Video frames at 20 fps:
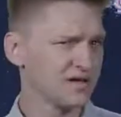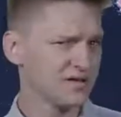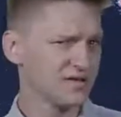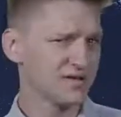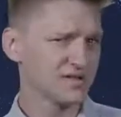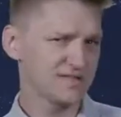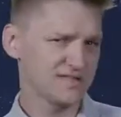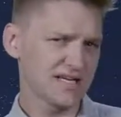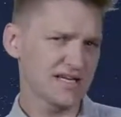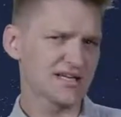
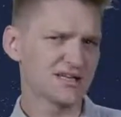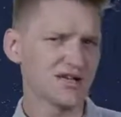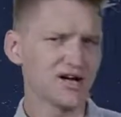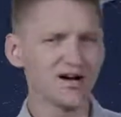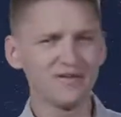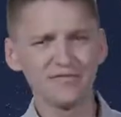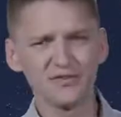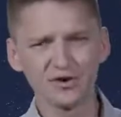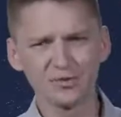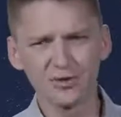The 2nd law
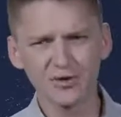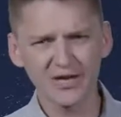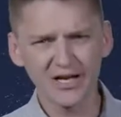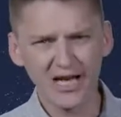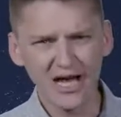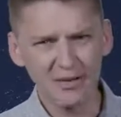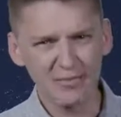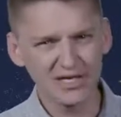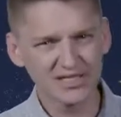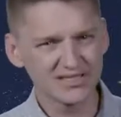of
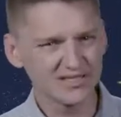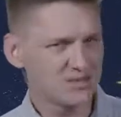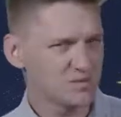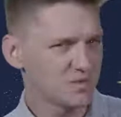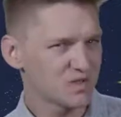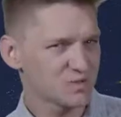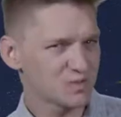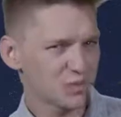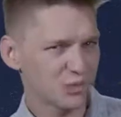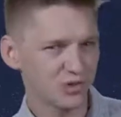thermodynamics
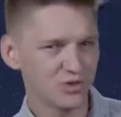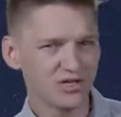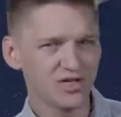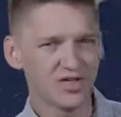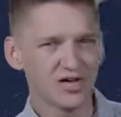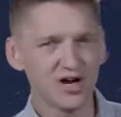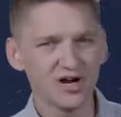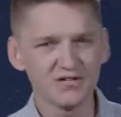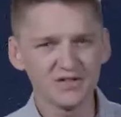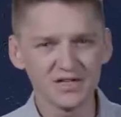seems
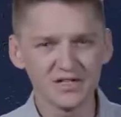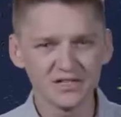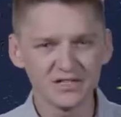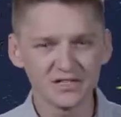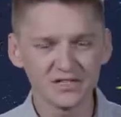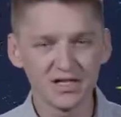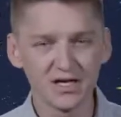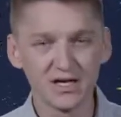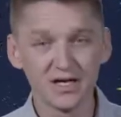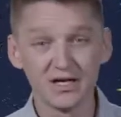pretty
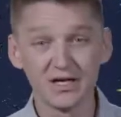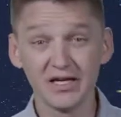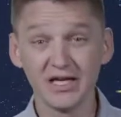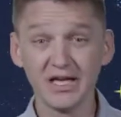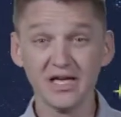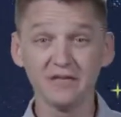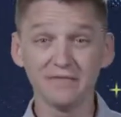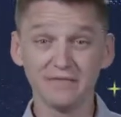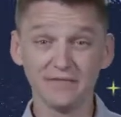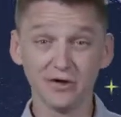obvious.
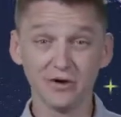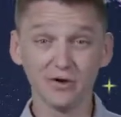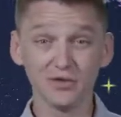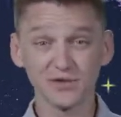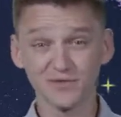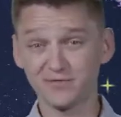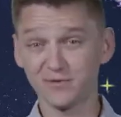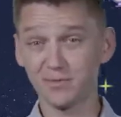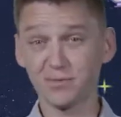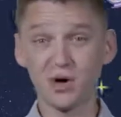Heat flows
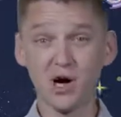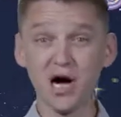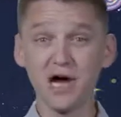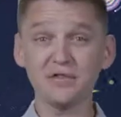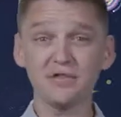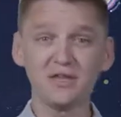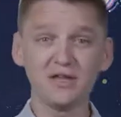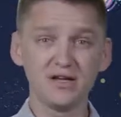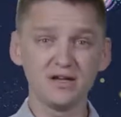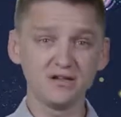from
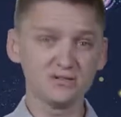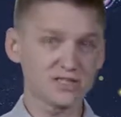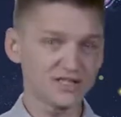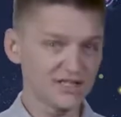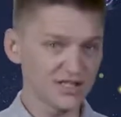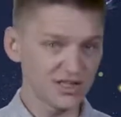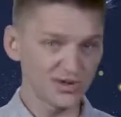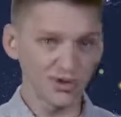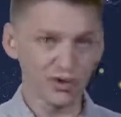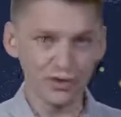hot things
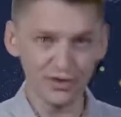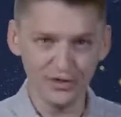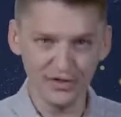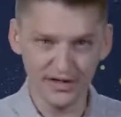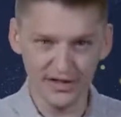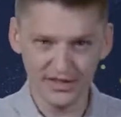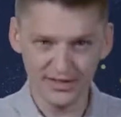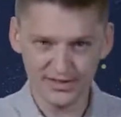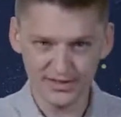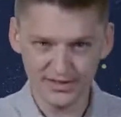to cold
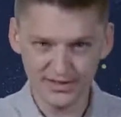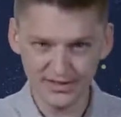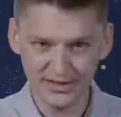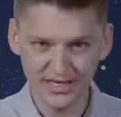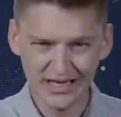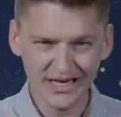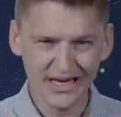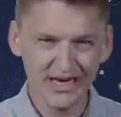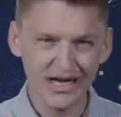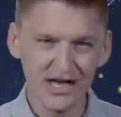things,
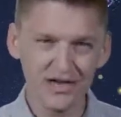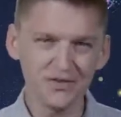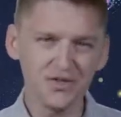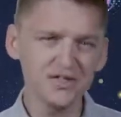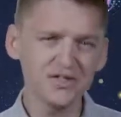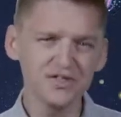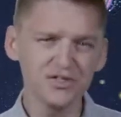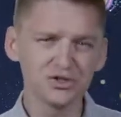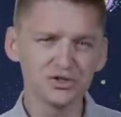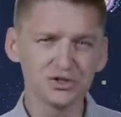and
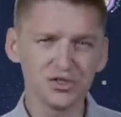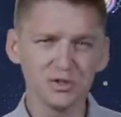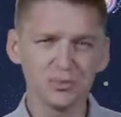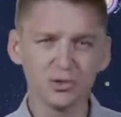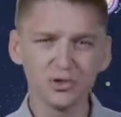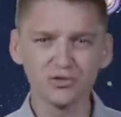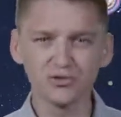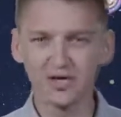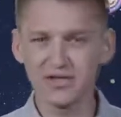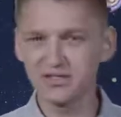this usually
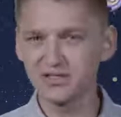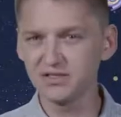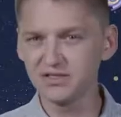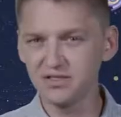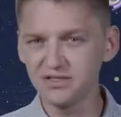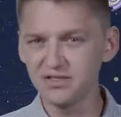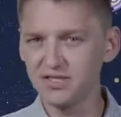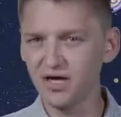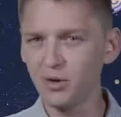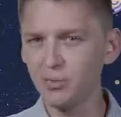progresses
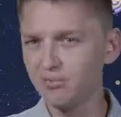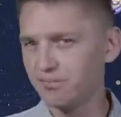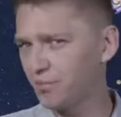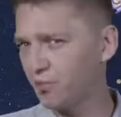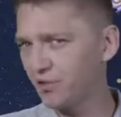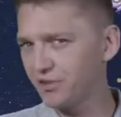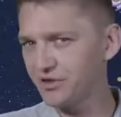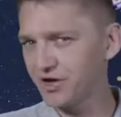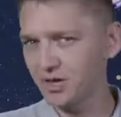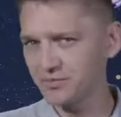until
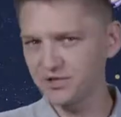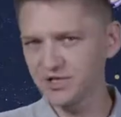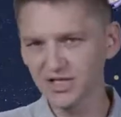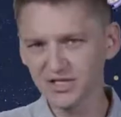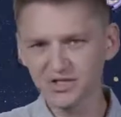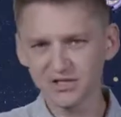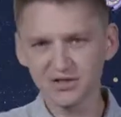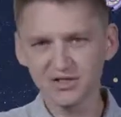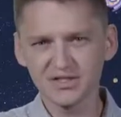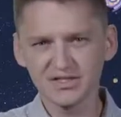both
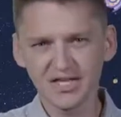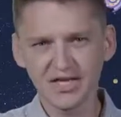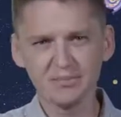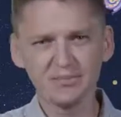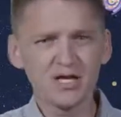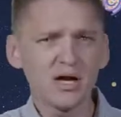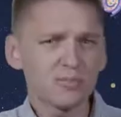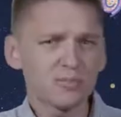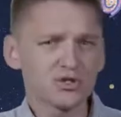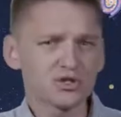objects are the same
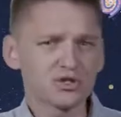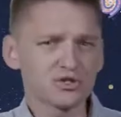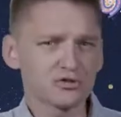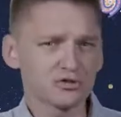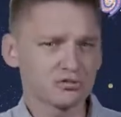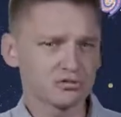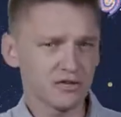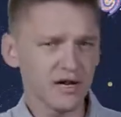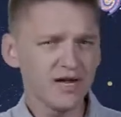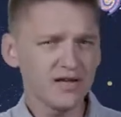temperature,
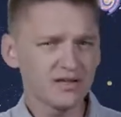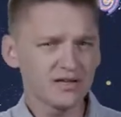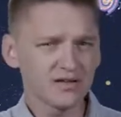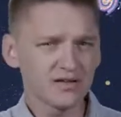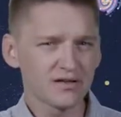right?